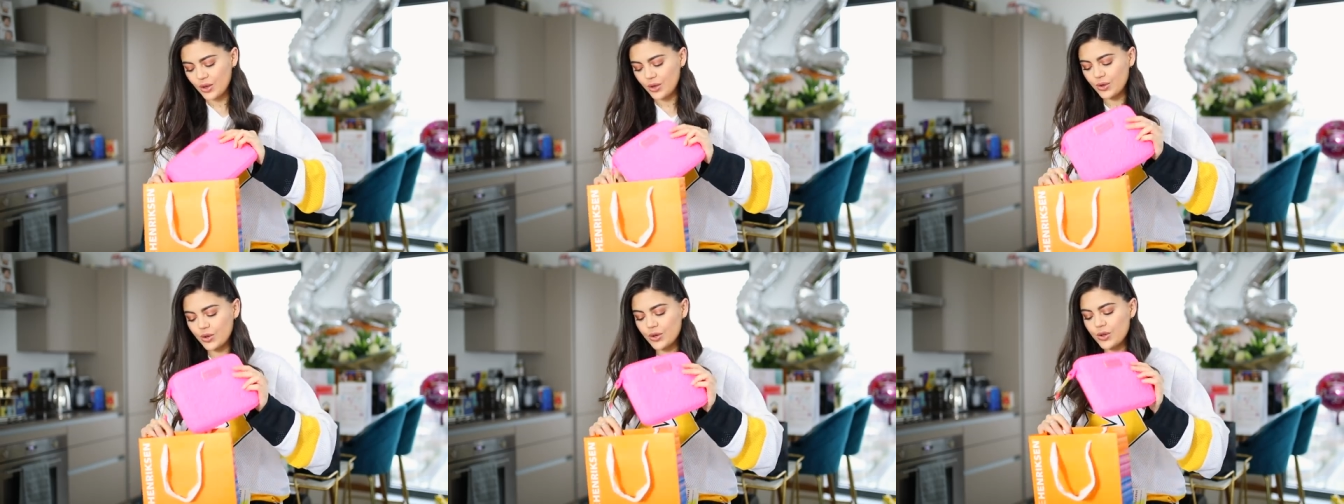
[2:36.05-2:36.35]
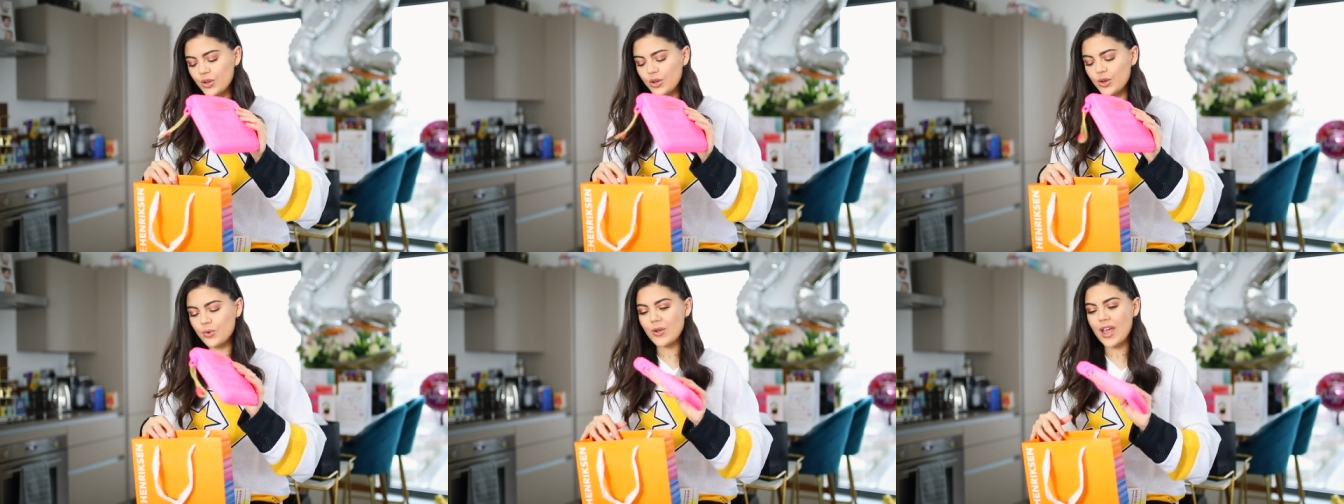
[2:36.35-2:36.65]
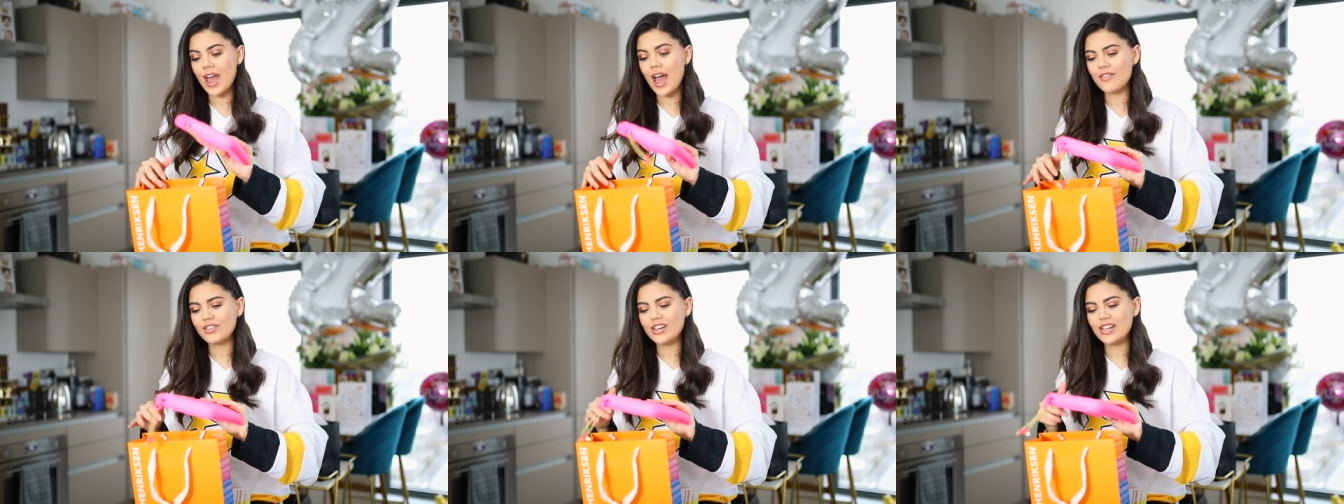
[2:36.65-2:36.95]
Ooh, we
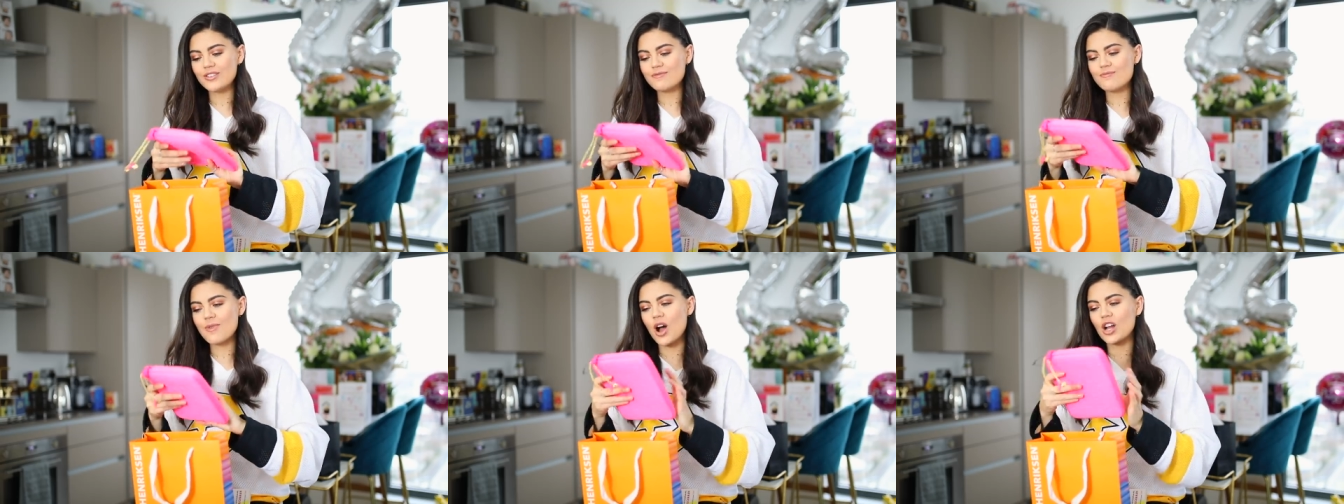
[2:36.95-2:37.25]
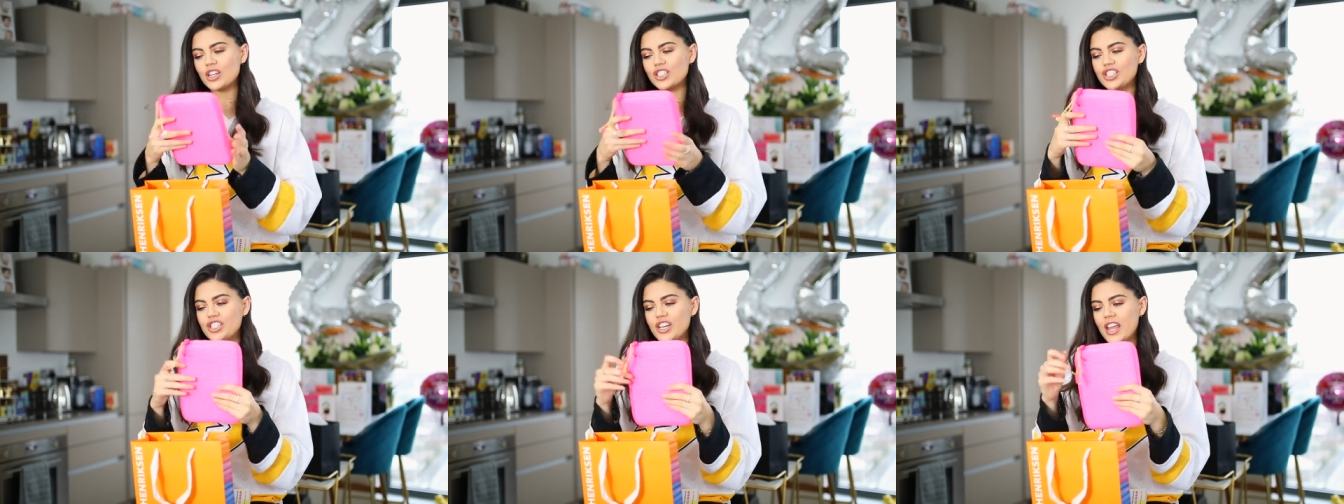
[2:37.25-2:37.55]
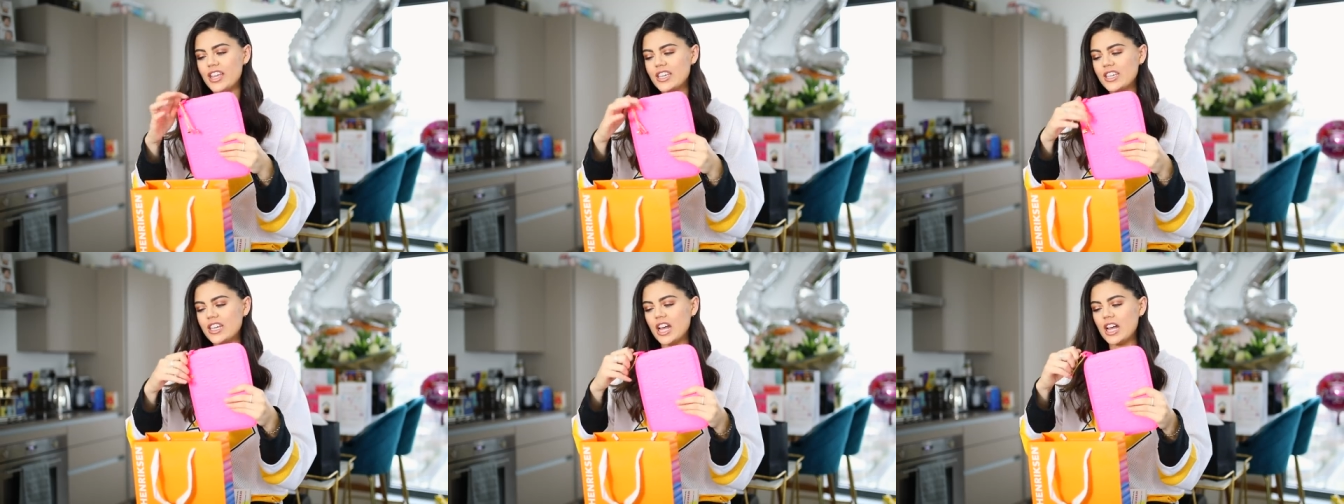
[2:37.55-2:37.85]
have a little Marc
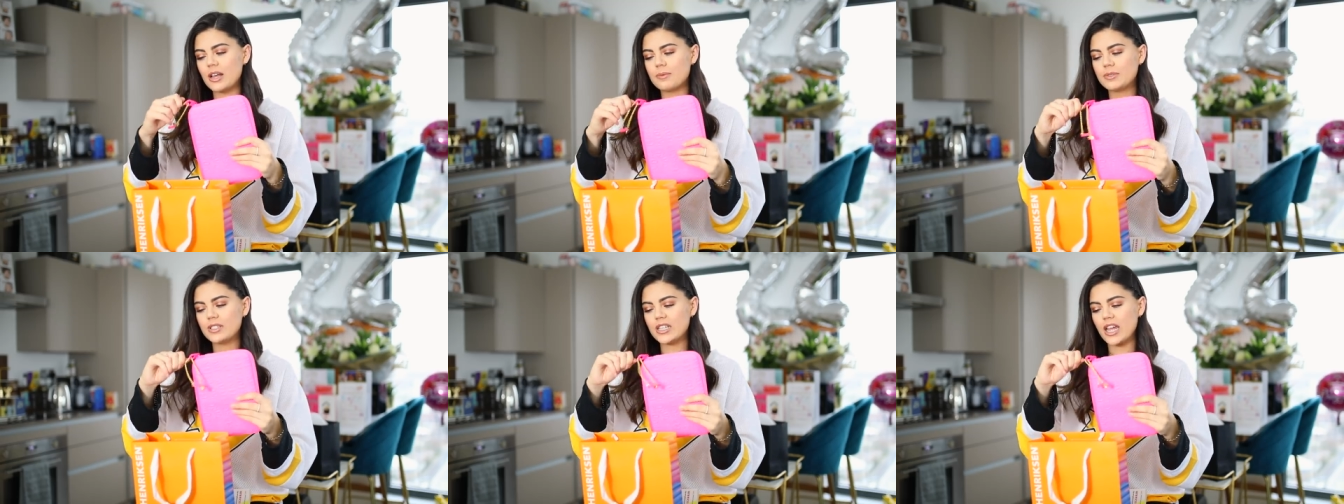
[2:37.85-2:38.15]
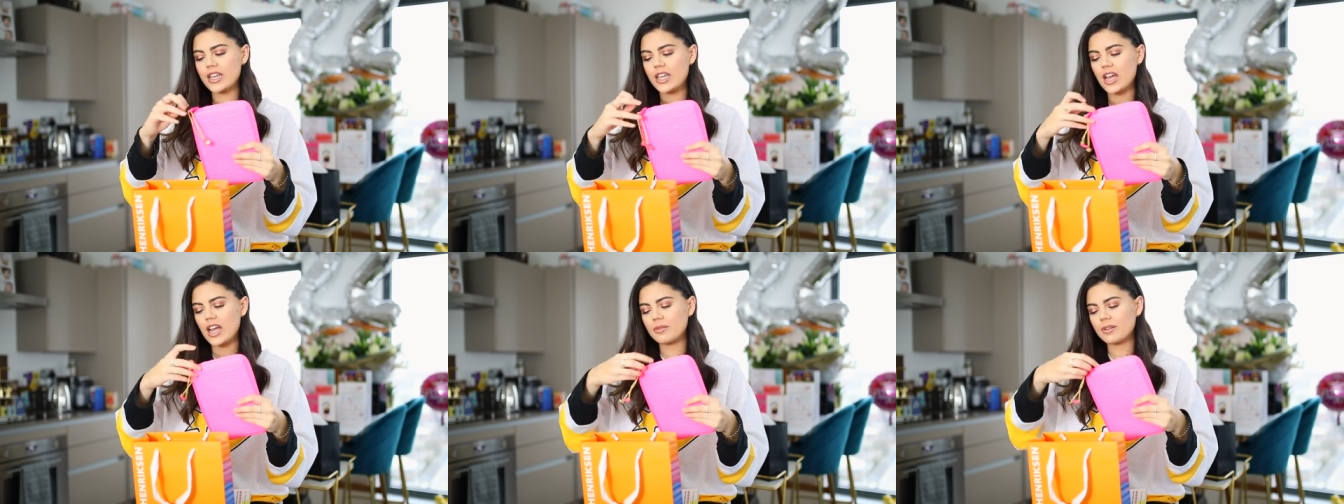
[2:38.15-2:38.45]
Jacobs, like,